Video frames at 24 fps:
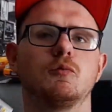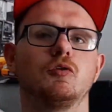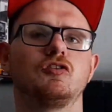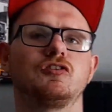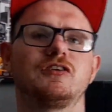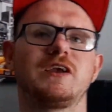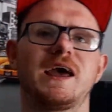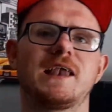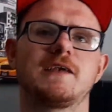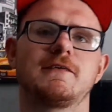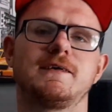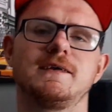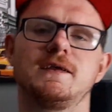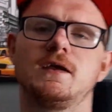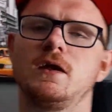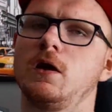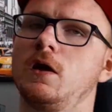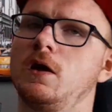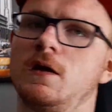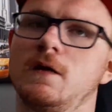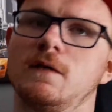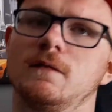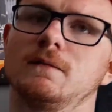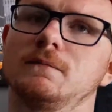Watch Gallery?
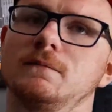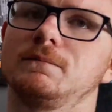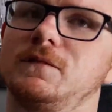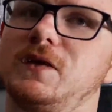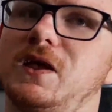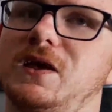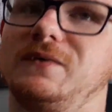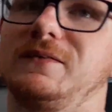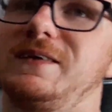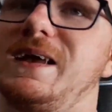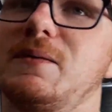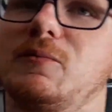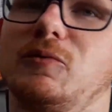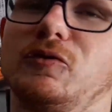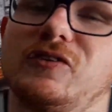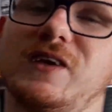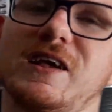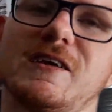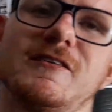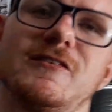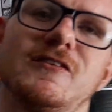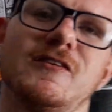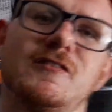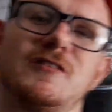You know, Game Watch
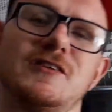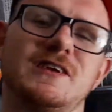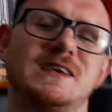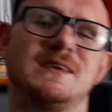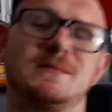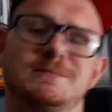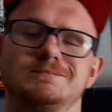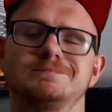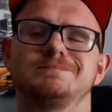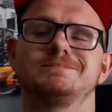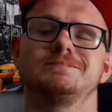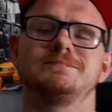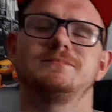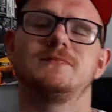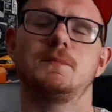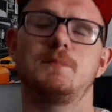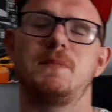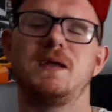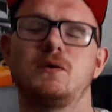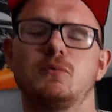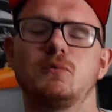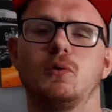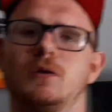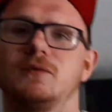Gallery is obviously the
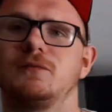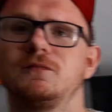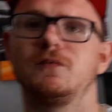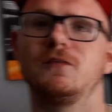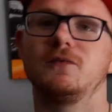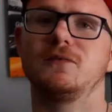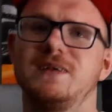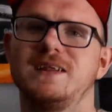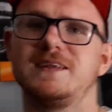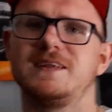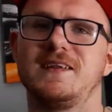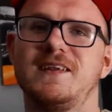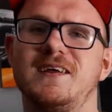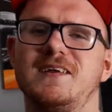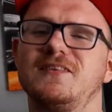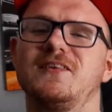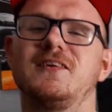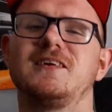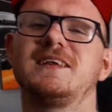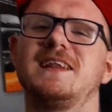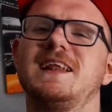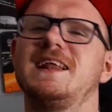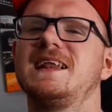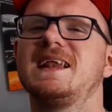big one for Nintendo.
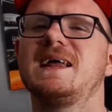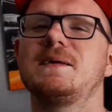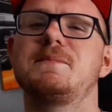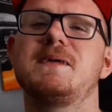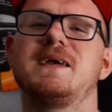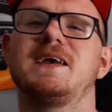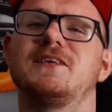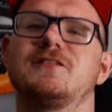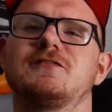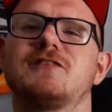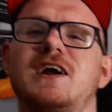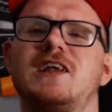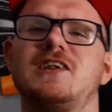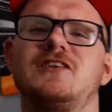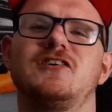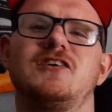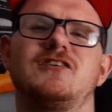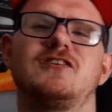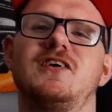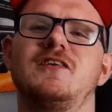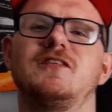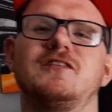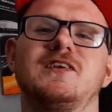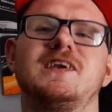It's clearly their biggest
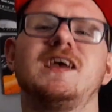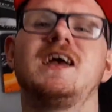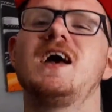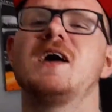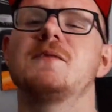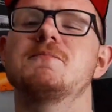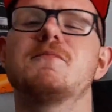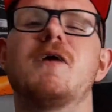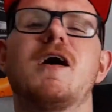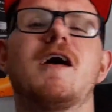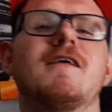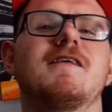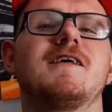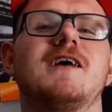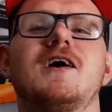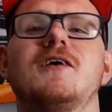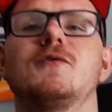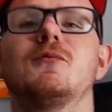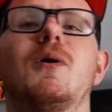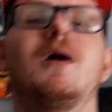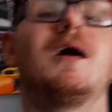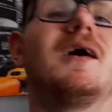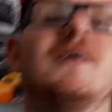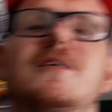franchise. Obviously, Mario,
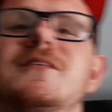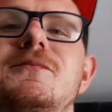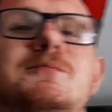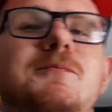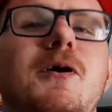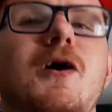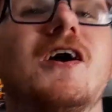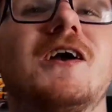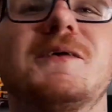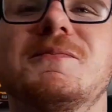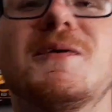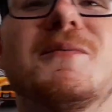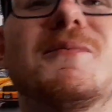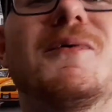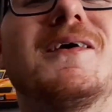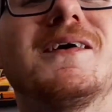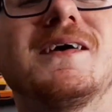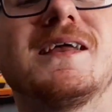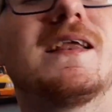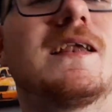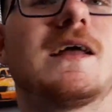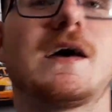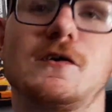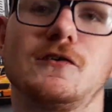what is Pokemon? What,
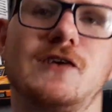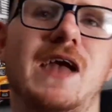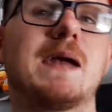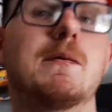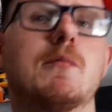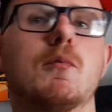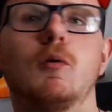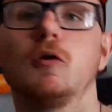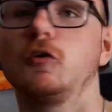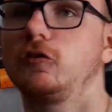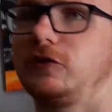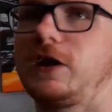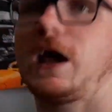you know, Game Watch